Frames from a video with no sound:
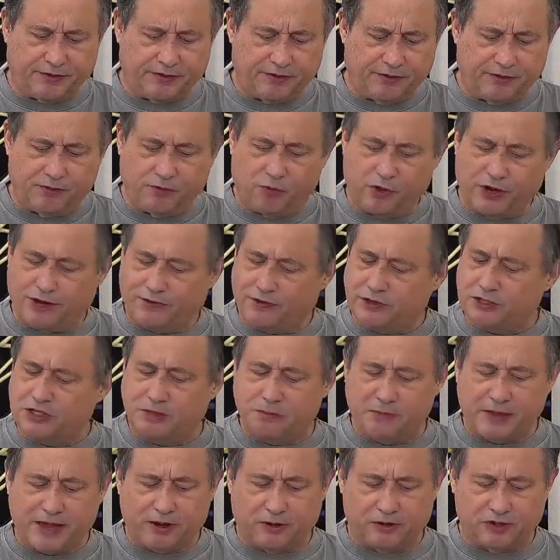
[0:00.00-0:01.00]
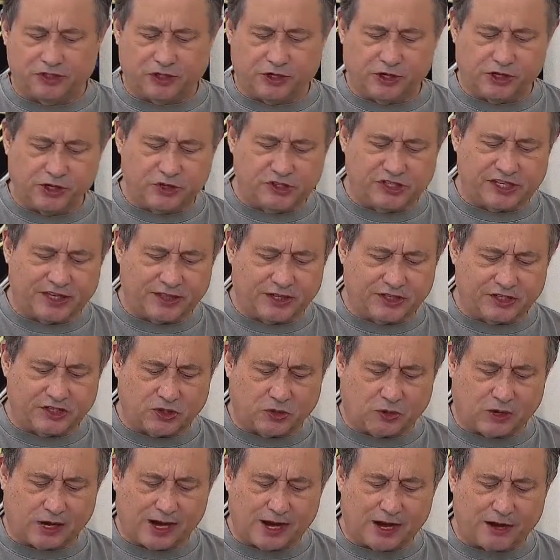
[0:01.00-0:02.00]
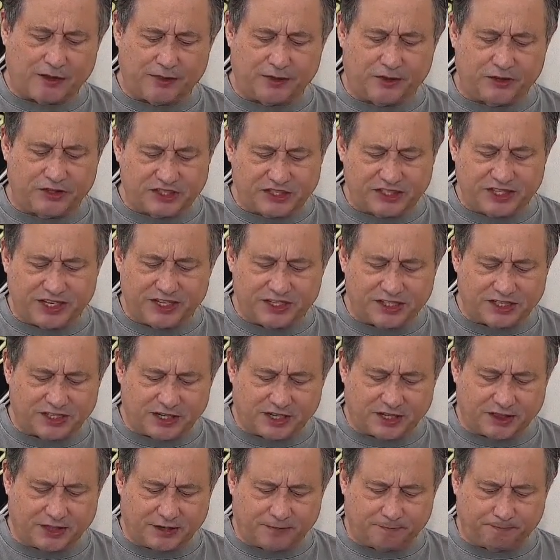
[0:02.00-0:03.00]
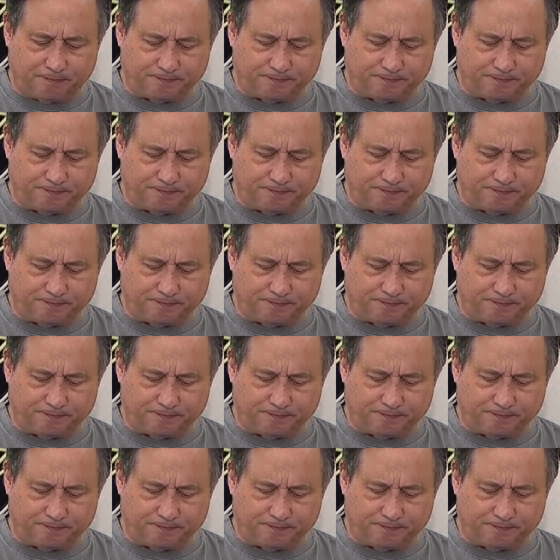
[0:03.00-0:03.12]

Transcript: whatever tomatoes are using this or how they're seasoning them